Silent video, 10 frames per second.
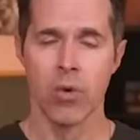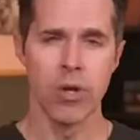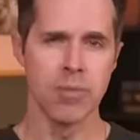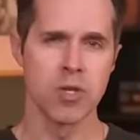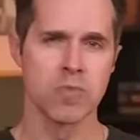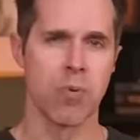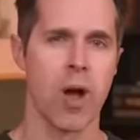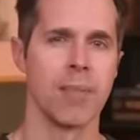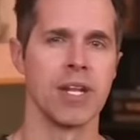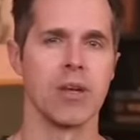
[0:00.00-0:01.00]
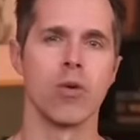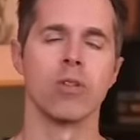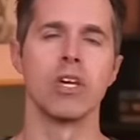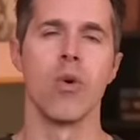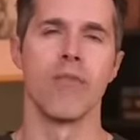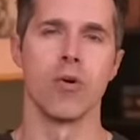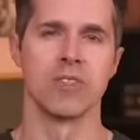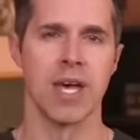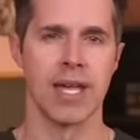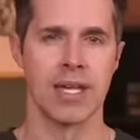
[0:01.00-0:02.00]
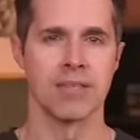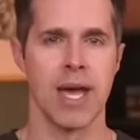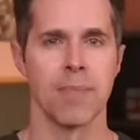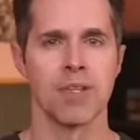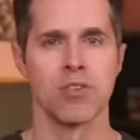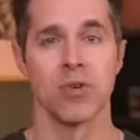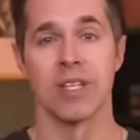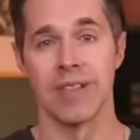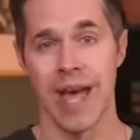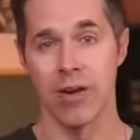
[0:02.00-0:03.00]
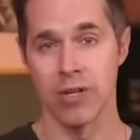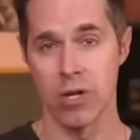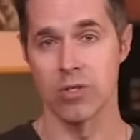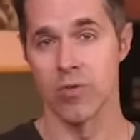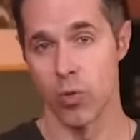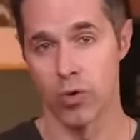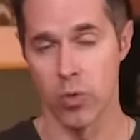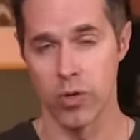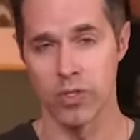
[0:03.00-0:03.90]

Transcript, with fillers: One of the most prominent early U F O sightings happened during the latter years of World War